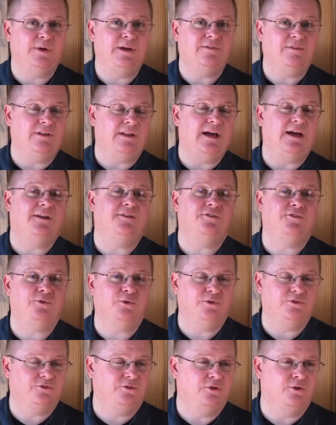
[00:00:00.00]
we have a lot in
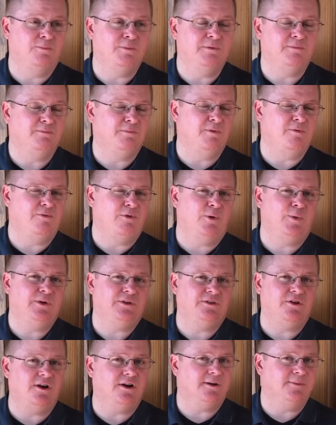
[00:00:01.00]
store too, but before we
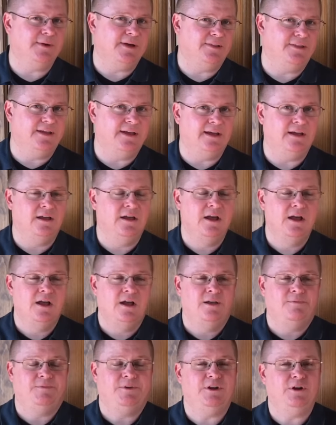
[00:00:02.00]
talk about that,
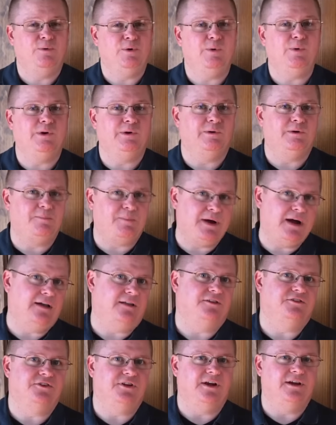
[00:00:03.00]
you know, we want to
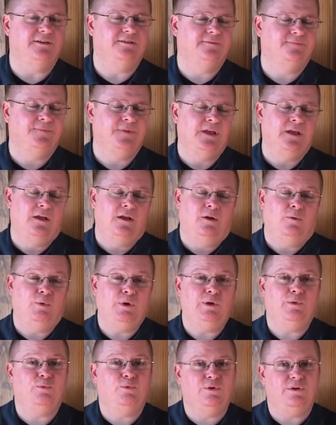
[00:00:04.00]
apologize.
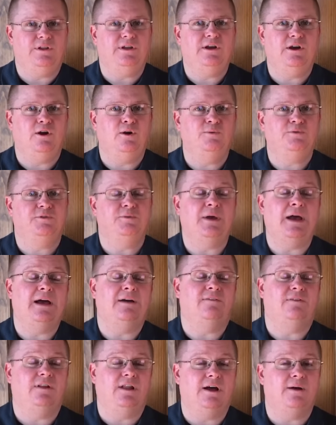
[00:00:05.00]
We had really hoped to
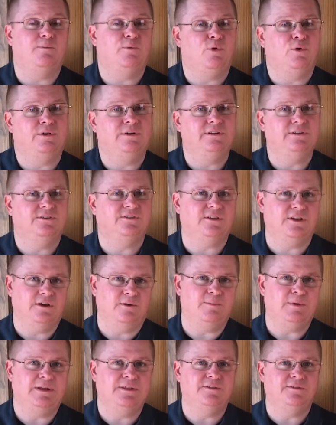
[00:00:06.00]
have a lot more in
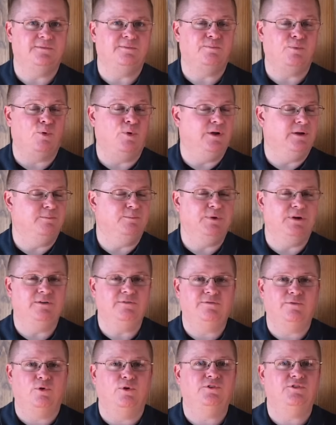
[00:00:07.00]
N-scale by this point, but
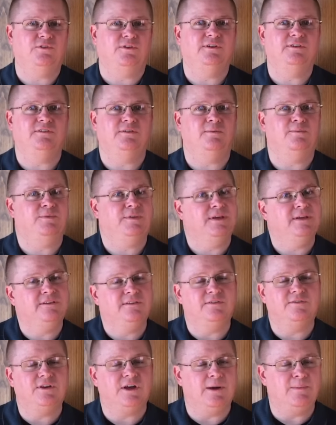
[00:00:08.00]
unfortunately some
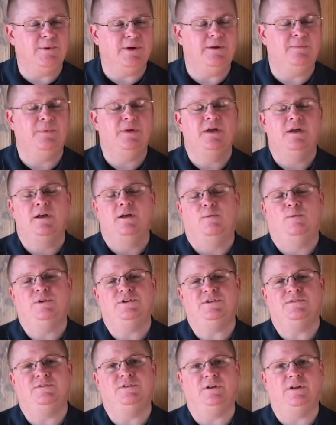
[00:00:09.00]
things have come up
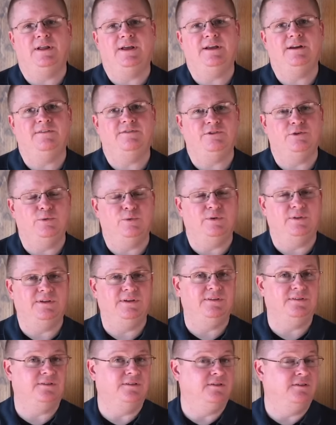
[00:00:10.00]
which have delayed a few
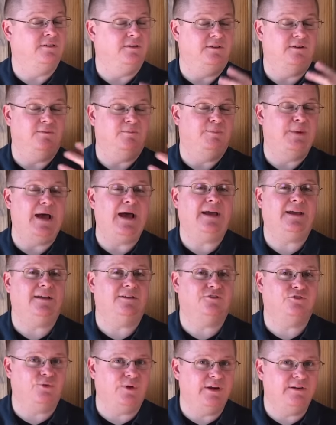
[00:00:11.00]
releases. You know, back
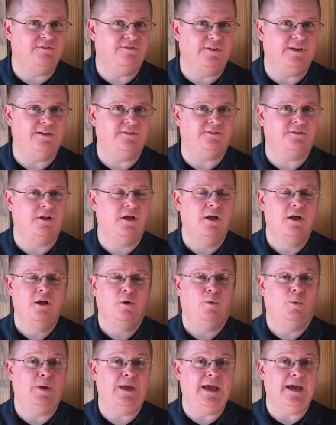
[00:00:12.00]
at Train Fest,
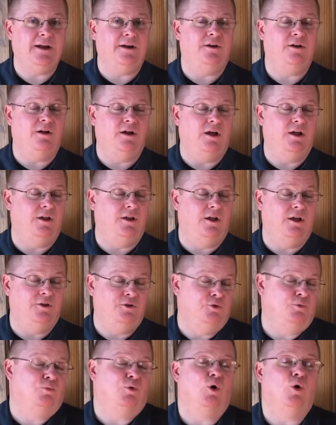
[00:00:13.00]
we had a
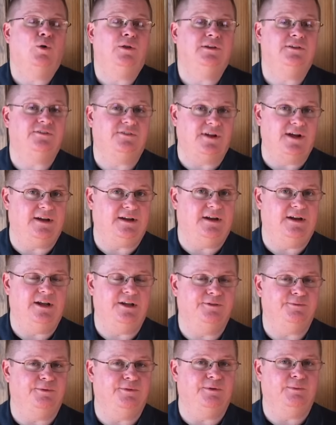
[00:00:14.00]
new rolling stock
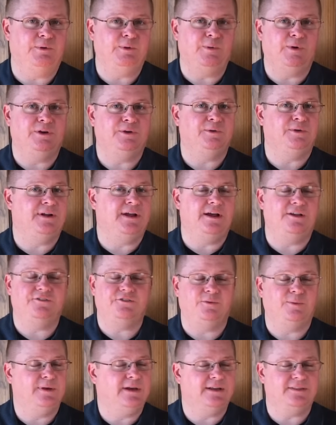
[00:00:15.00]
announcement that we wanted to
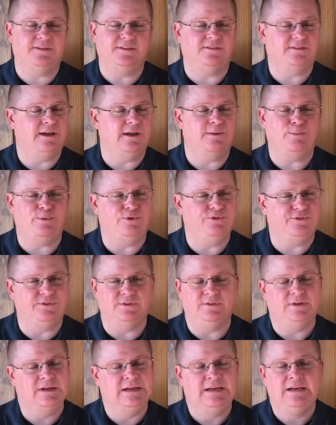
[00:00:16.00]
announce, and we got the samples
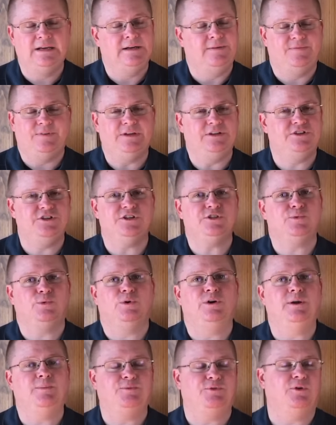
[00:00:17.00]
and they just
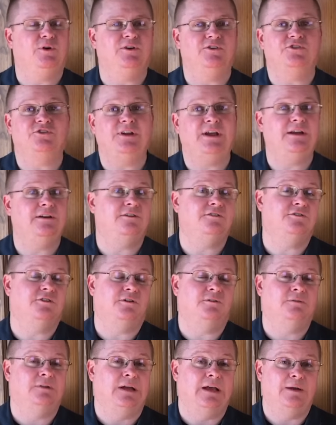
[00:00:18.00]
weren't up to our standards,
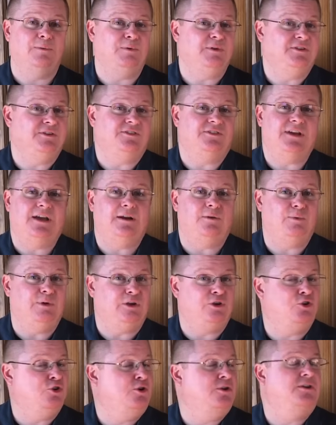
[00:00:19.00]
and we decided we
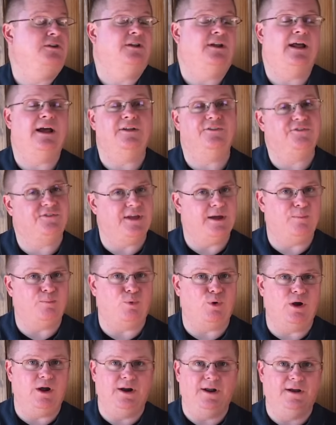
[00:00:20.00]
couldn't announce that
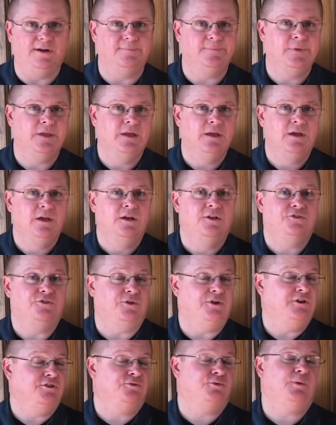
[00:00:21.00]
product. So
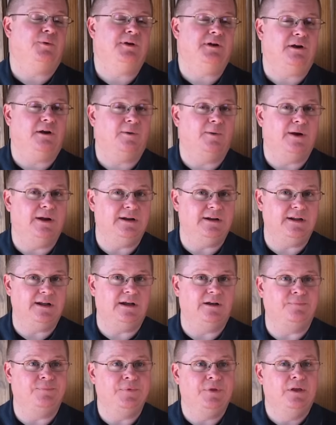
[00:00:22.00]
here's where we are right
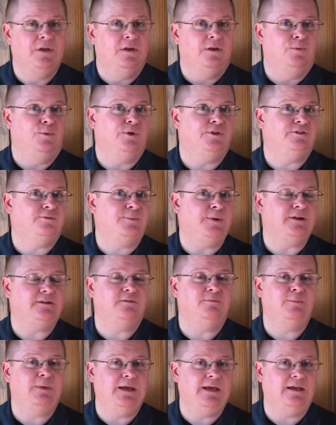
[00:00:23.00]
now. We expect
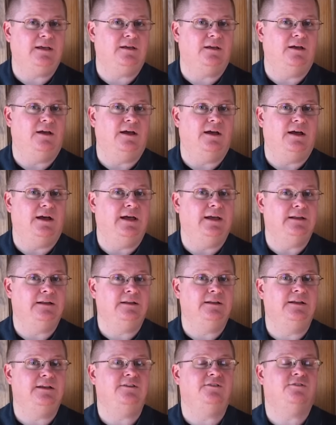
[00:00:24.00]
to make
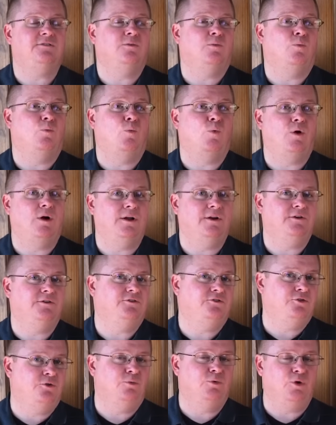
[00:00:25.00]
at least 1 or
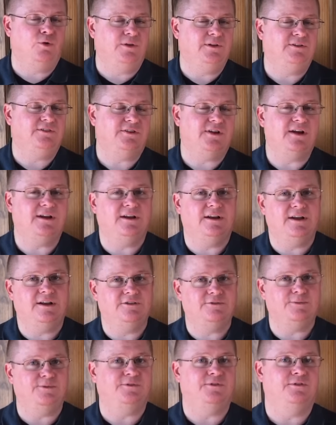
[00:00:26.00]
2 rolling stock
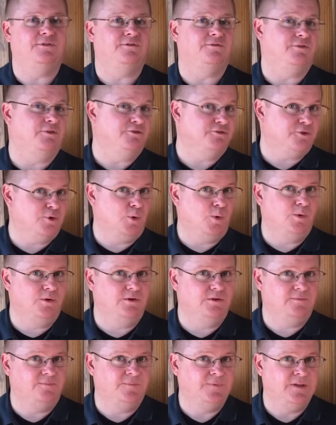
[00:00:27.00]
announcements in the first
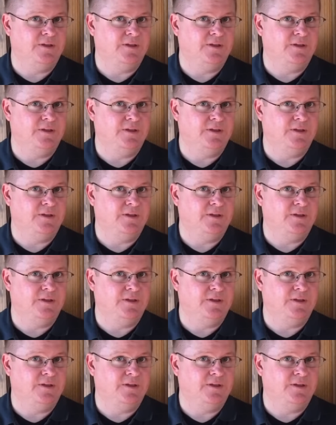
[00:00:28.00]
quarter,